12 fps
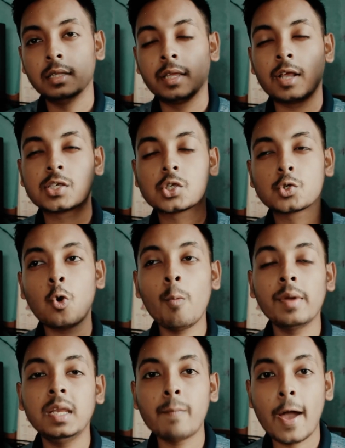are so
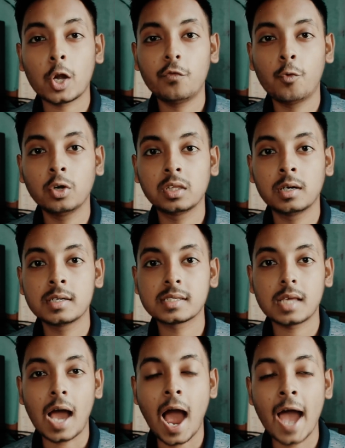many micro four thirds,
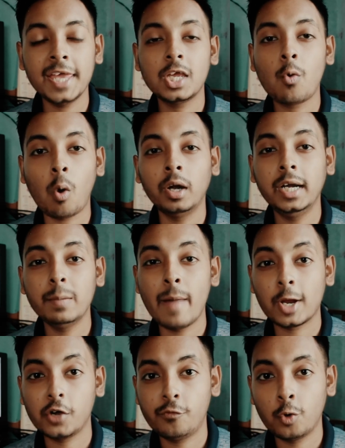high quality
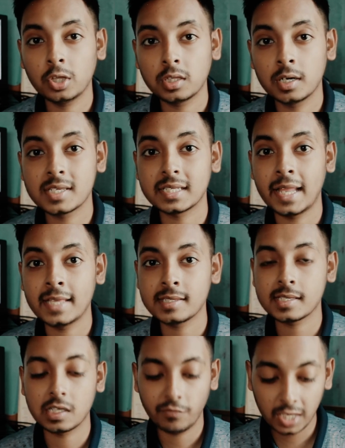micro four thirds
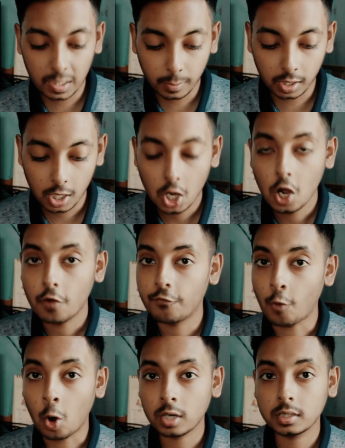lenses available
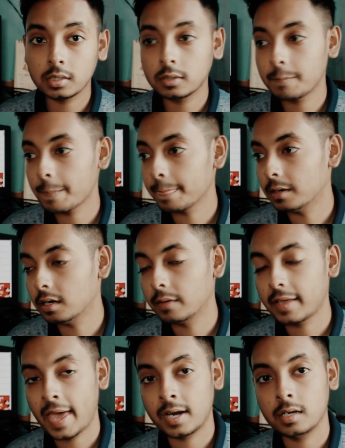for
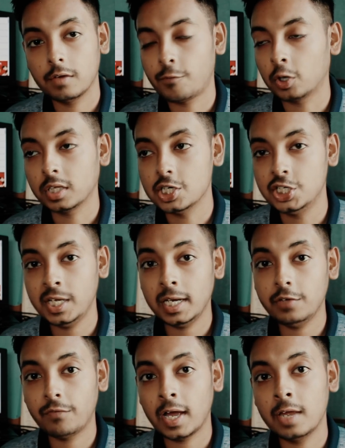the Canon, for the
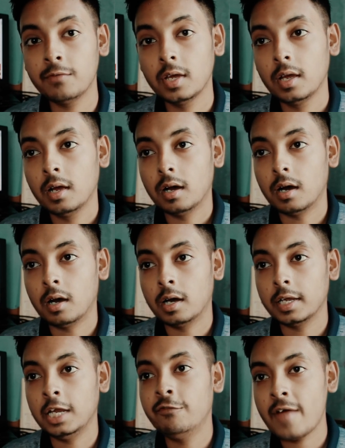G85.
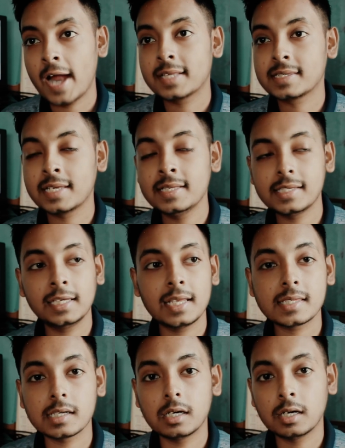In fact, since it
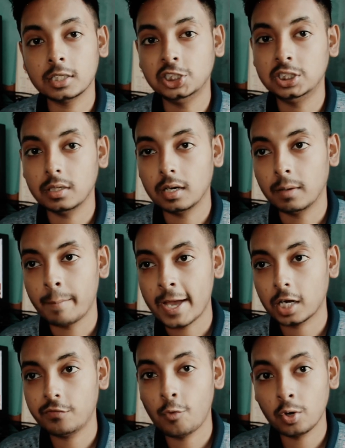is a
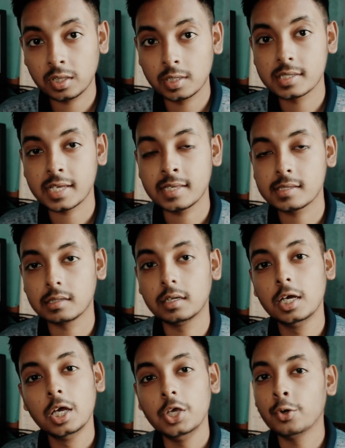micro four thirds sensor,
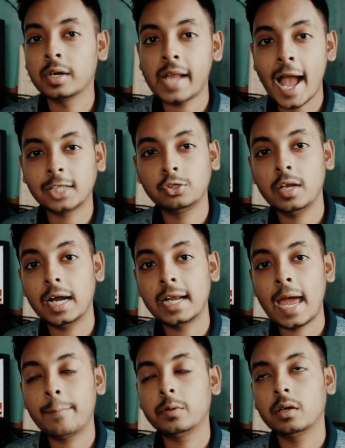you can actually
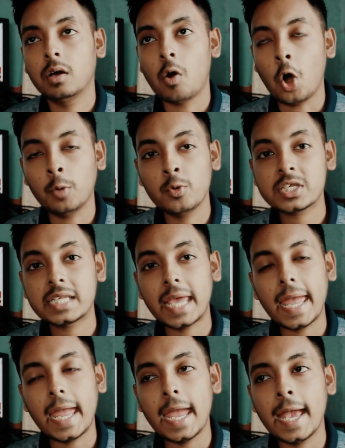adapt almost
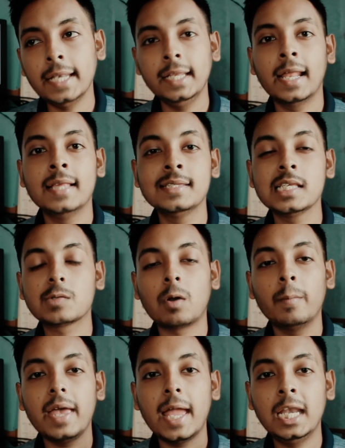any lenses
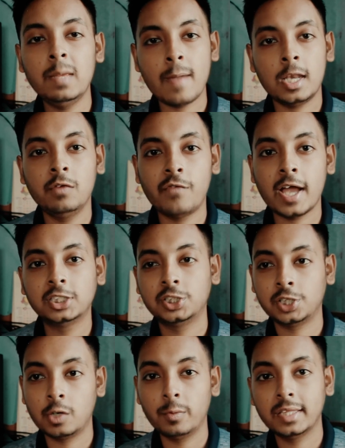from any
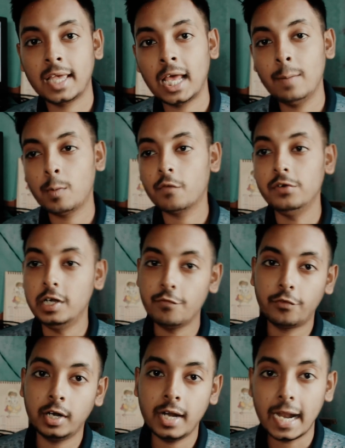manufacturer with the help of
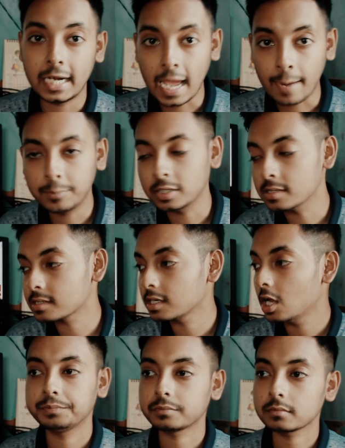different adapters.
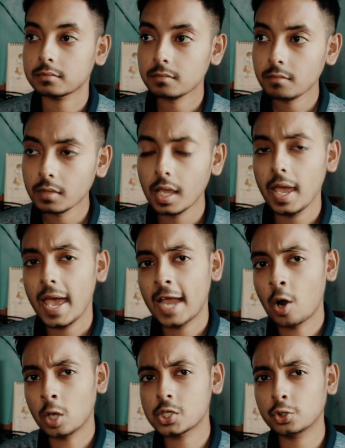And
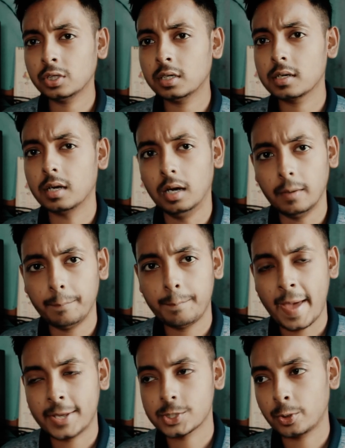also the
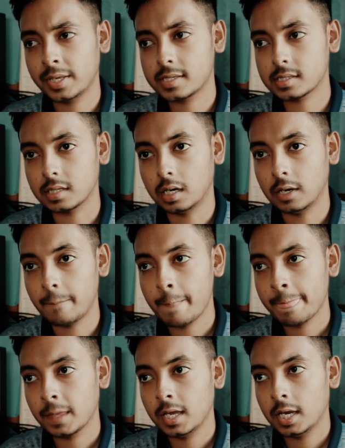Panasonic's
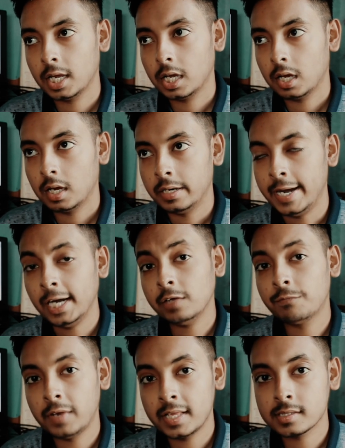
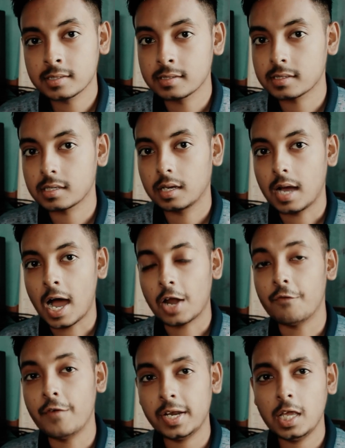native lenses are
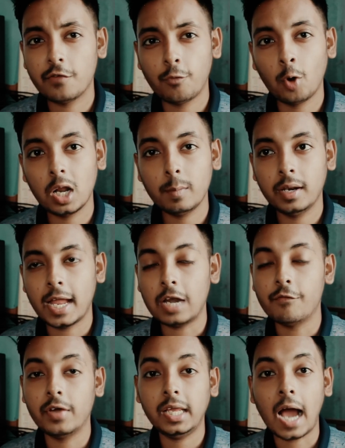very affordable and
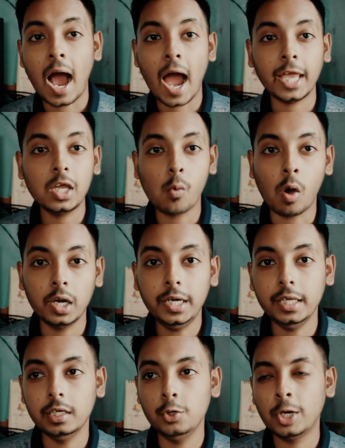very high quality.
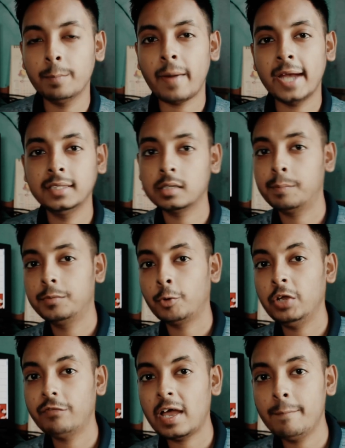You can buy the
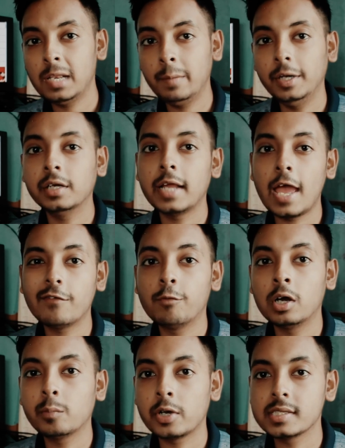25mm
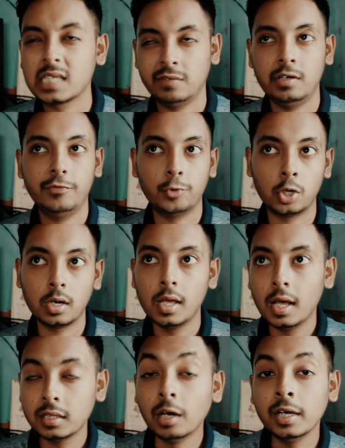f1.7 for
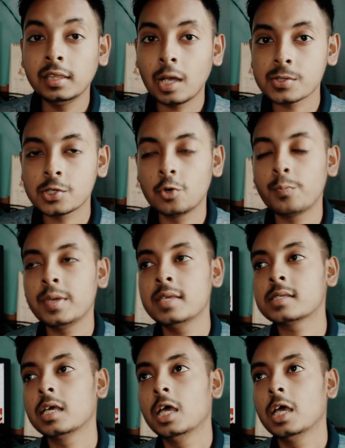13,000 rupees.